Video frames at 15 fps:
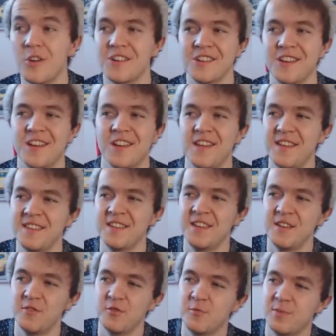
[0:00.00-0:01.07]
worry, guys.
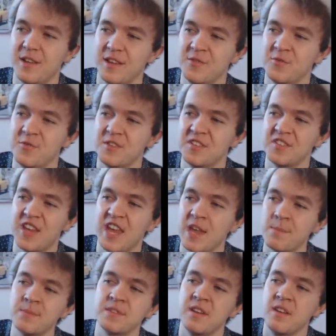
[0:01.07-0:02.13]
We'll play through these
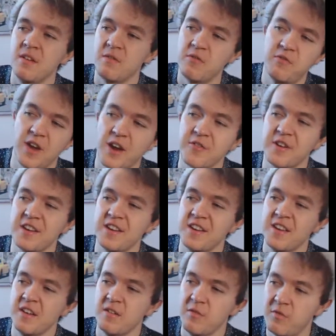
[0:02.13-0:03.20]
games very,
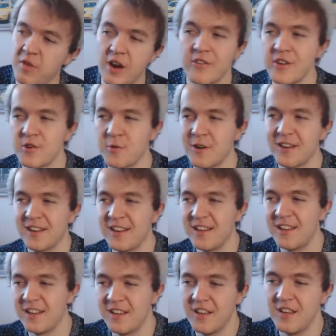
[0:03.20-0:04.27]
very
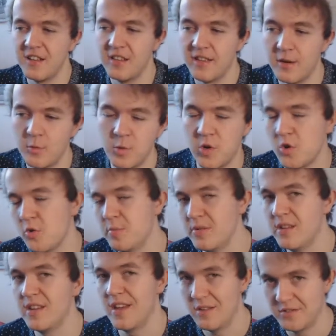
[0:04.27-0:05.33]
quickly. There will
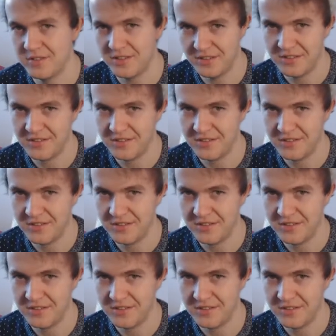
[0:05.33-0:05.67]
be Elsa.